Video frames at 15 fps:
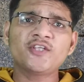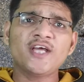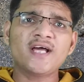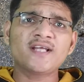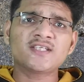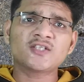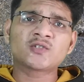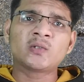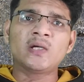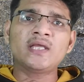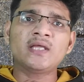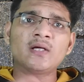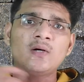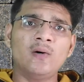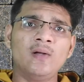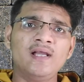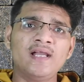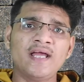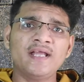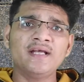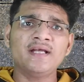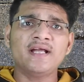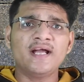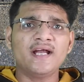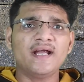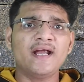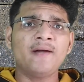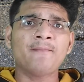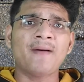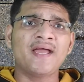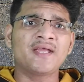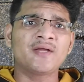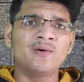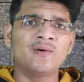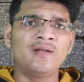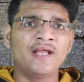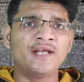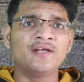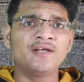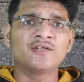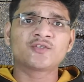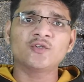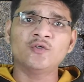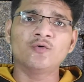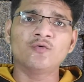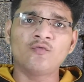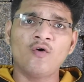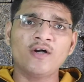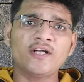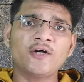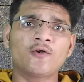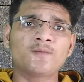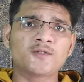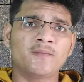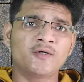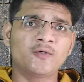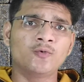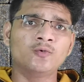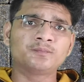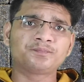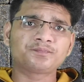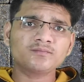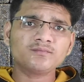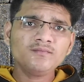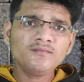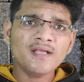they are just going online and buying online. So what a dropshipper do?